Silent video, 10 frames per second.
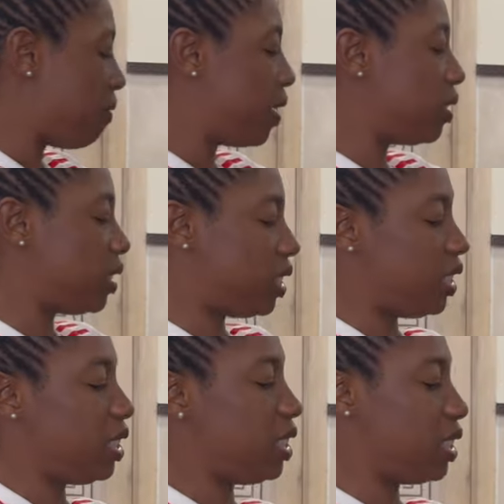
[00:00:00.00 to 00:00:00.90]
I found
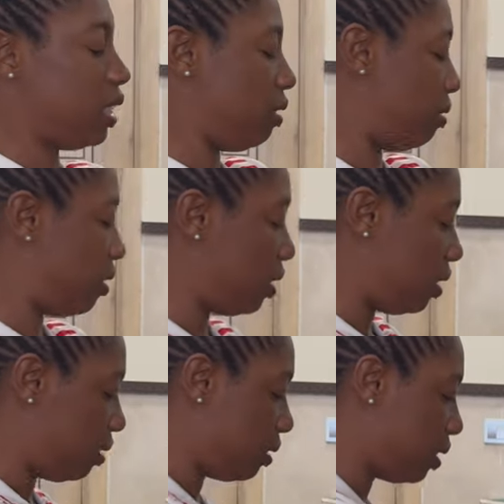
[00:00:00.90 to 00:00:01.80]
these. No, not
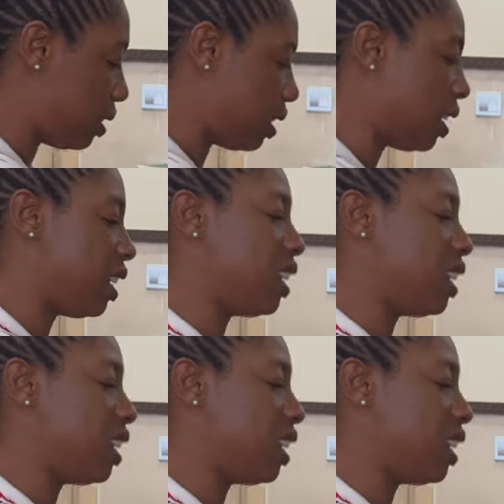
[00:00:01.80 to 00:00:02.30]
these ones.